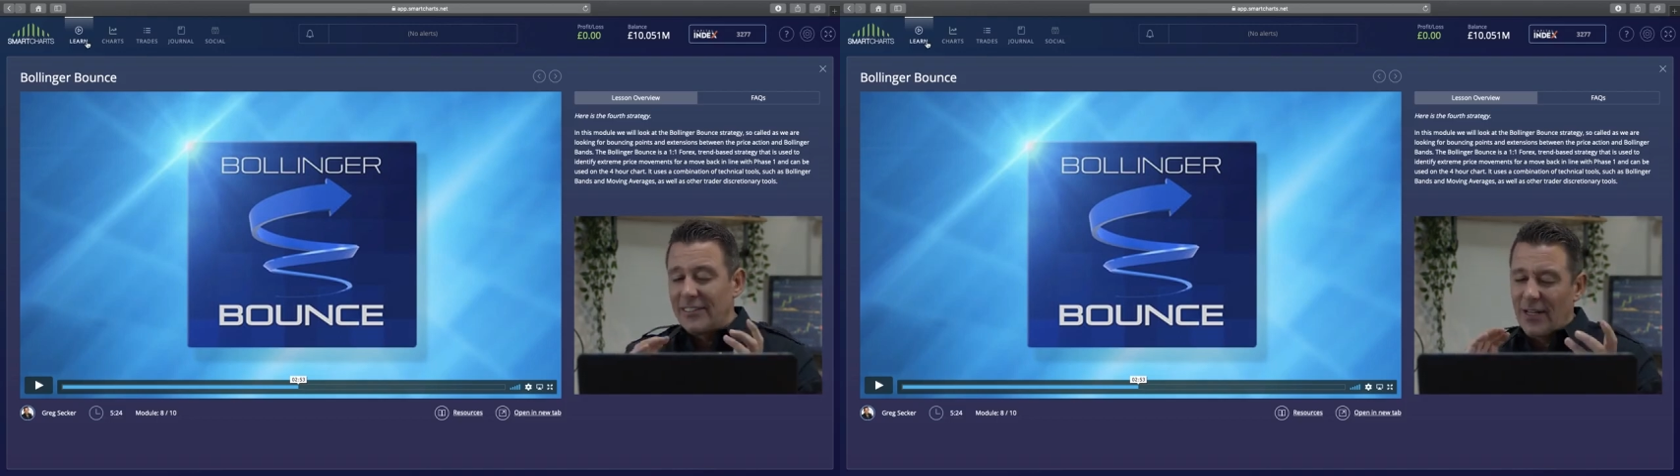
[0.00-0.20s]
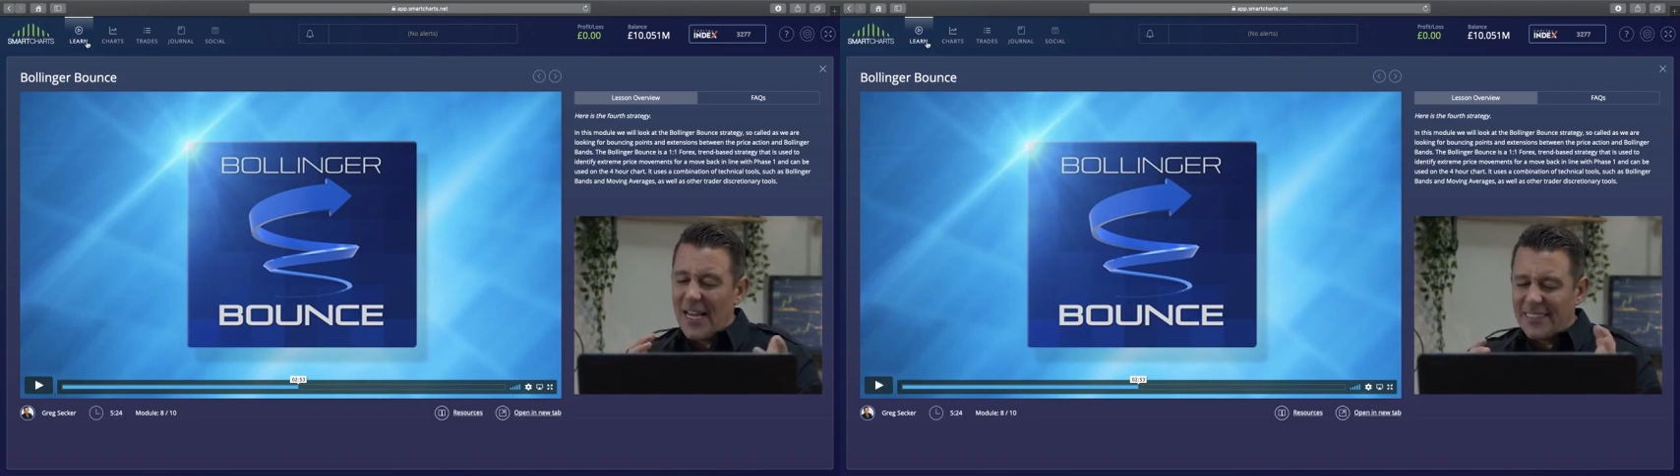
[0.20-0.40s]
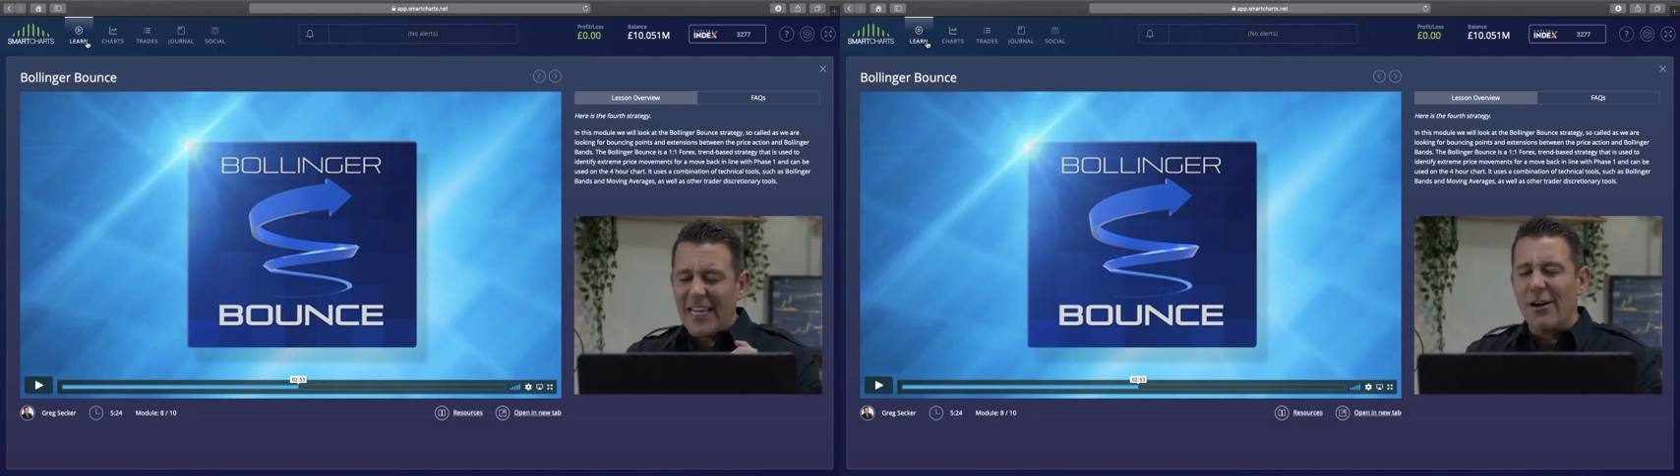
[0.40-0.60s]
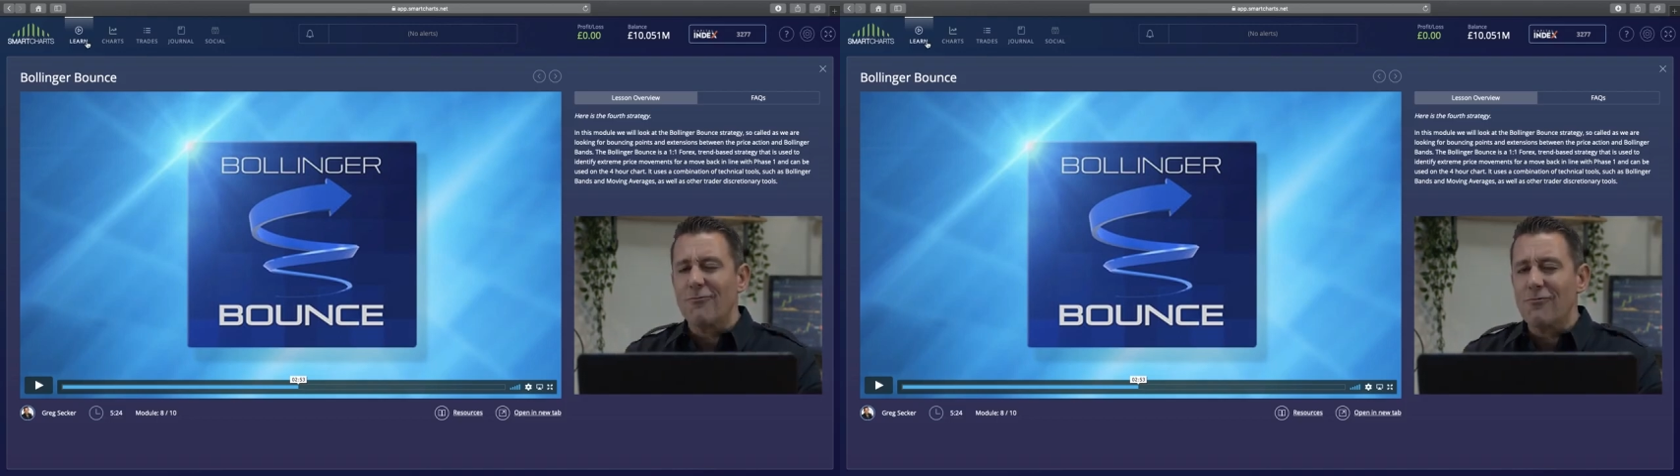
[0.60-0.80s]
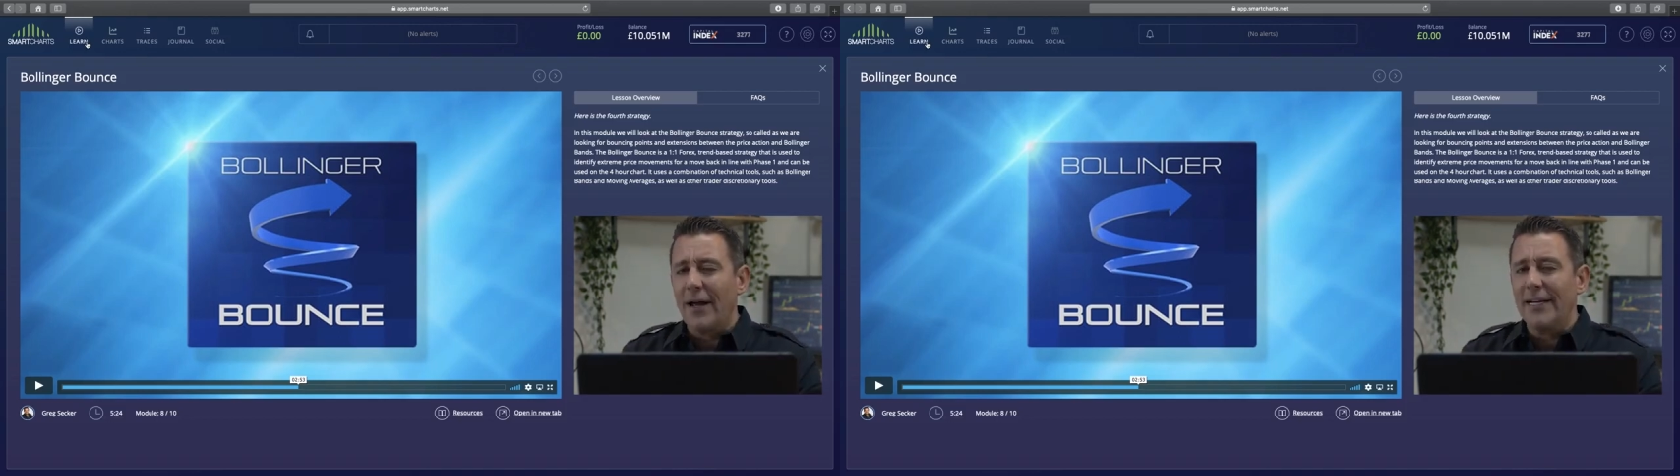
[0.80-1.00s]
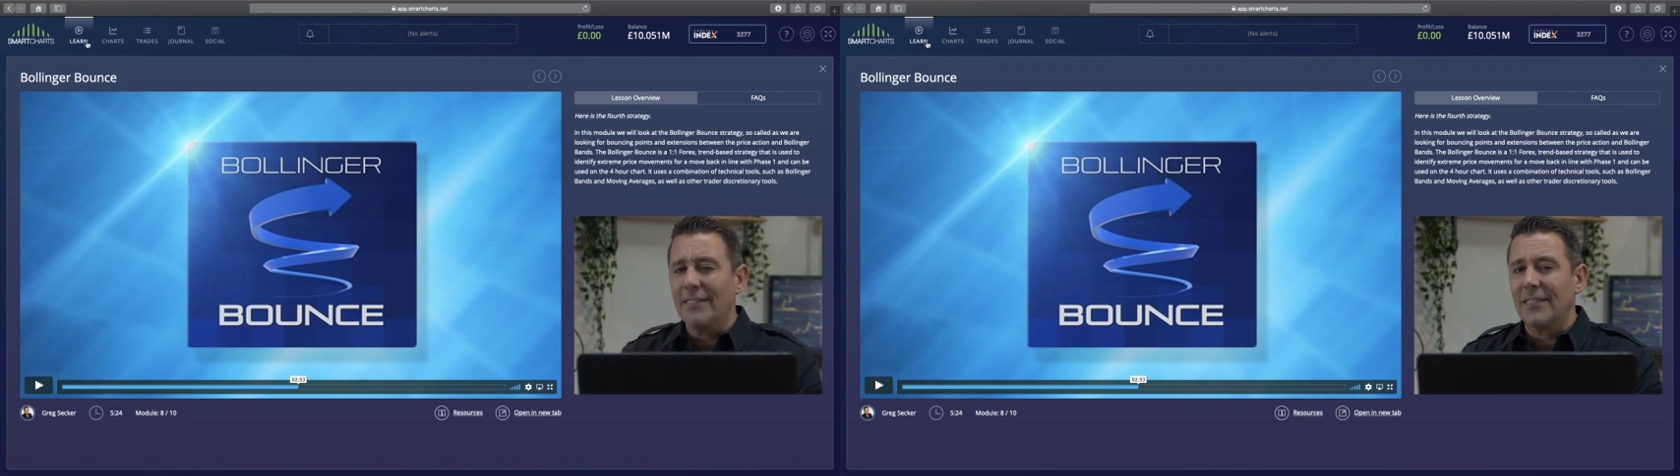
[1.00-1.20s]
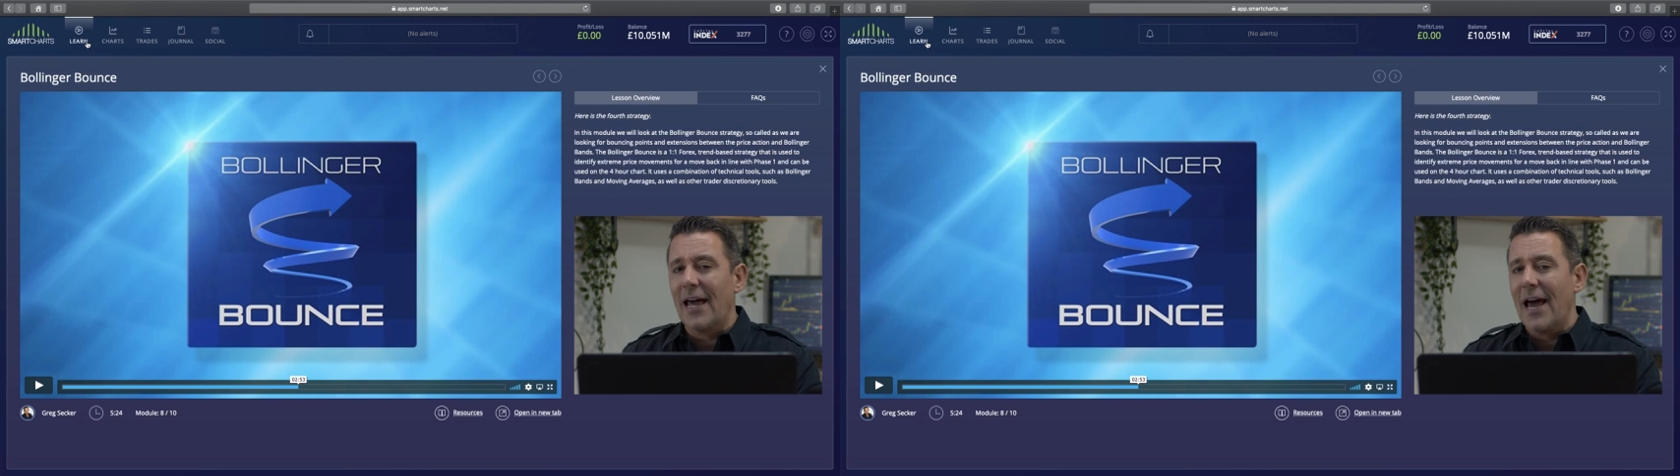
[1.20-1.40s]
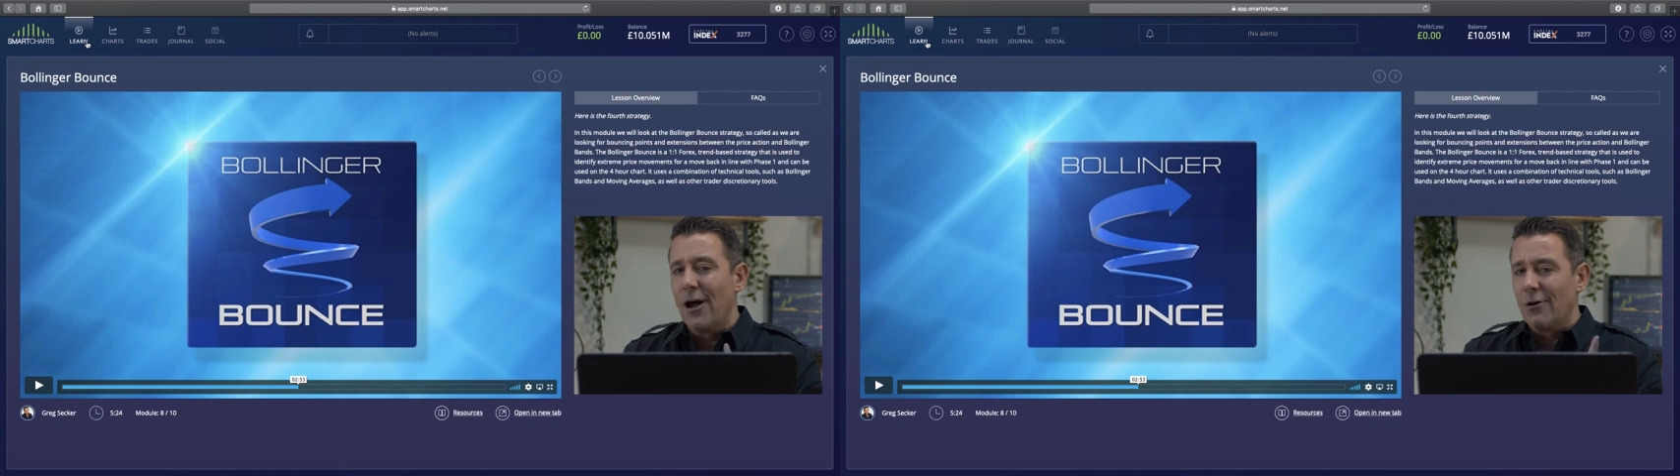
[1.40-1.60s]
So let's get right into
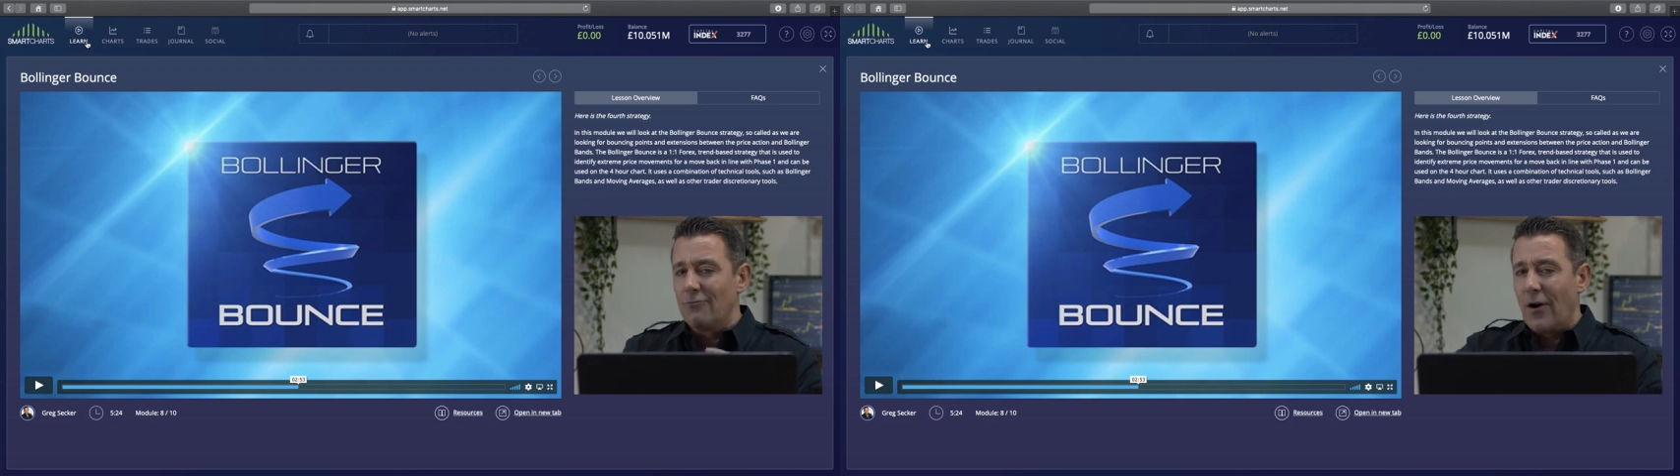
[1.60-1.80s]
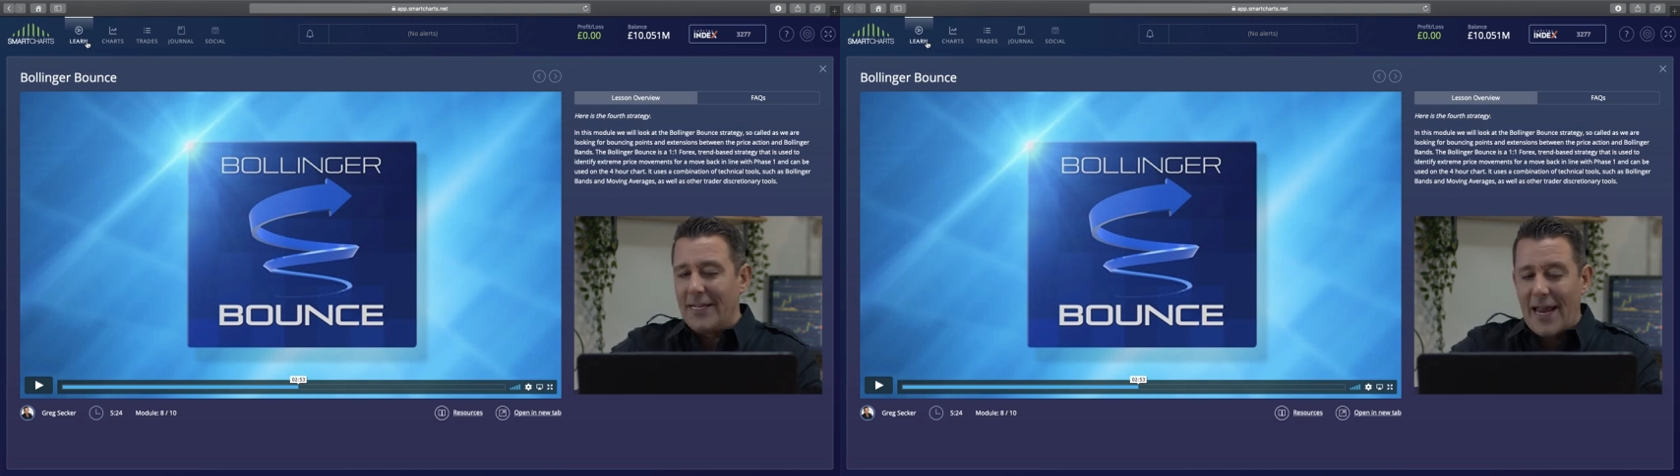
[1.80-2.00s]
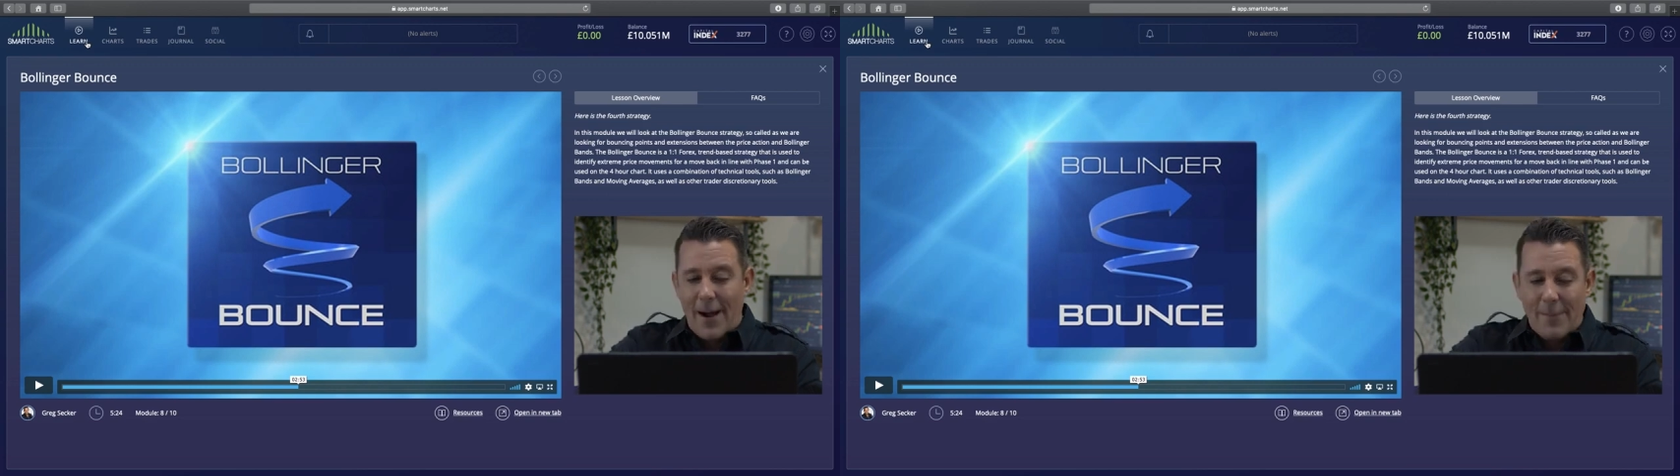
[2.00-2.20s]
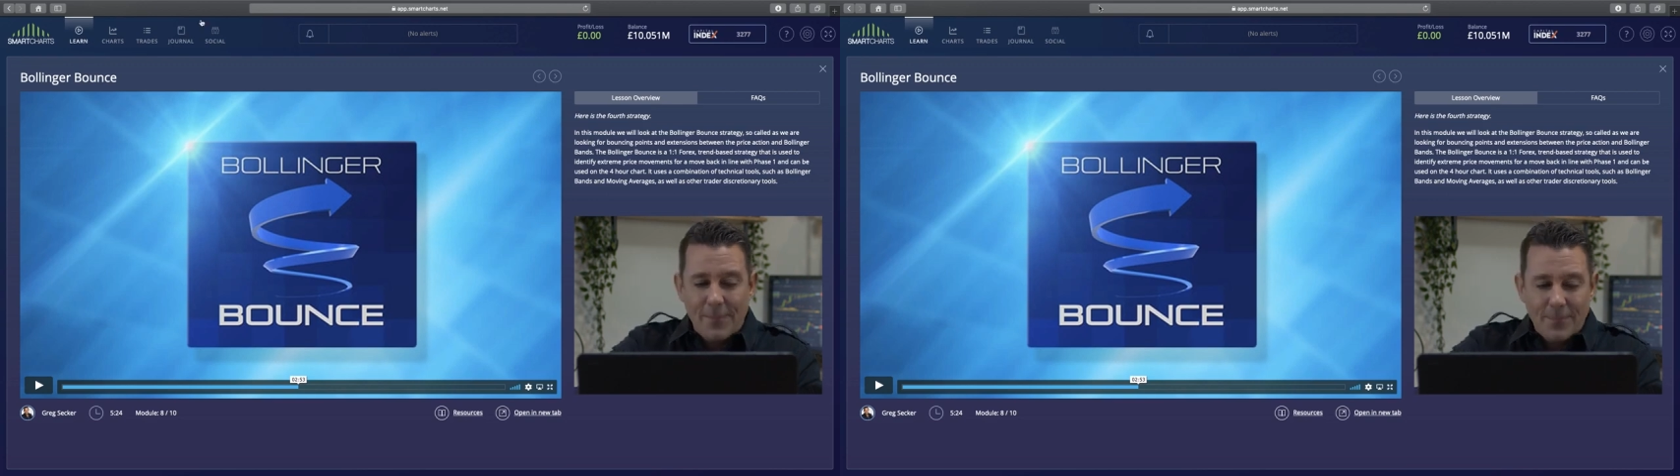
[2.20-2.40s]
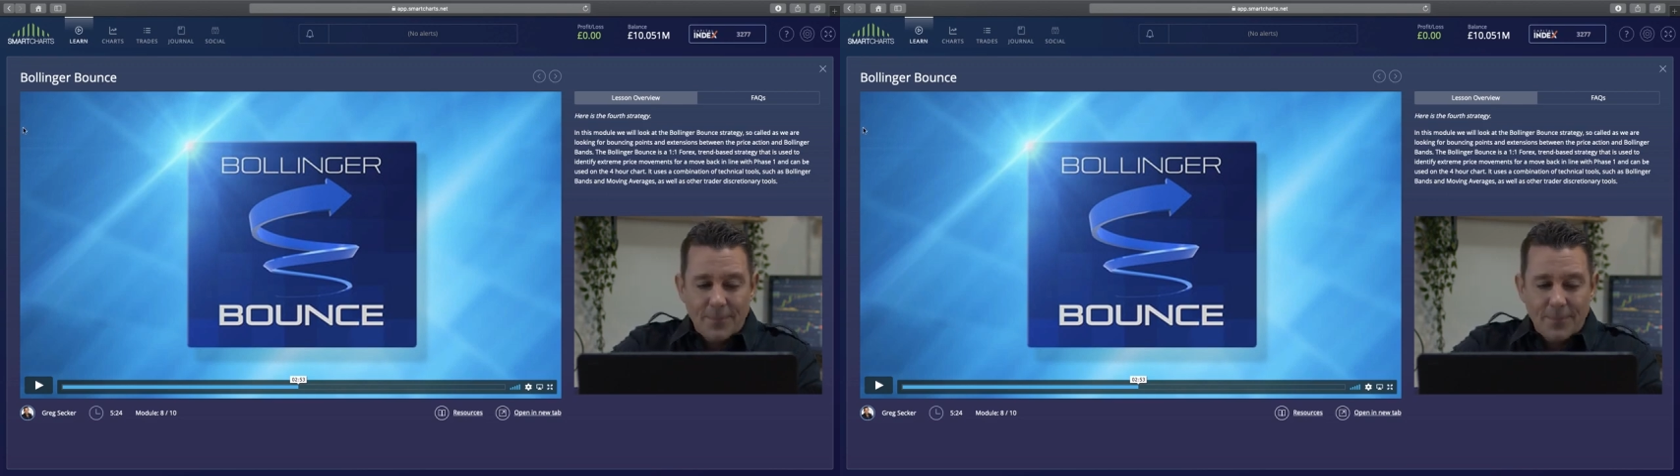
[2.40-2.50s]
that right now.